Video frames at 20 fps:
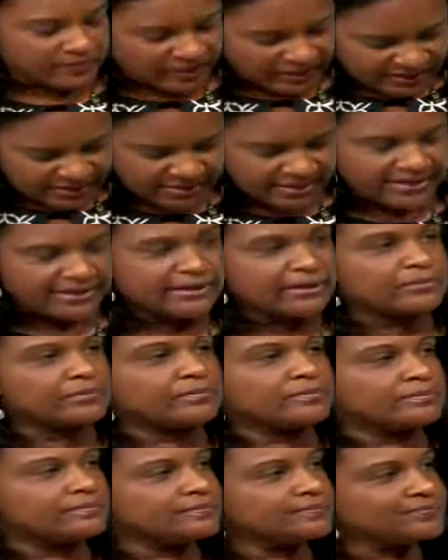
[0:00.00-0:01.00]
Yes, I am.
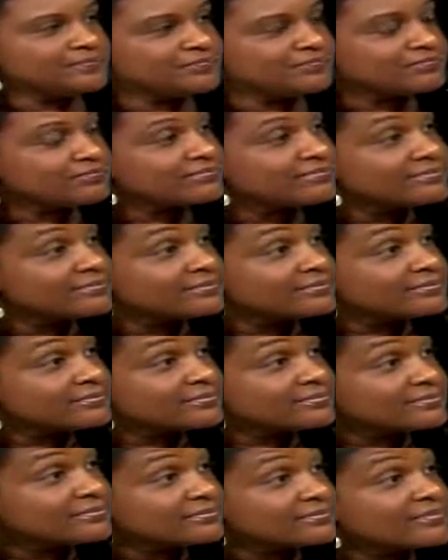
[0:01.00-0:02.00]
So that is
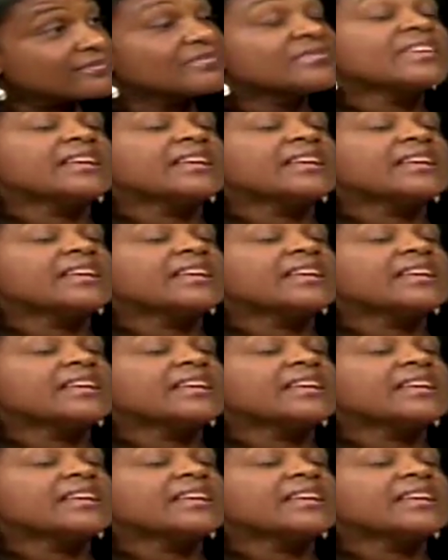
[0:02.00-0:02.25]
available?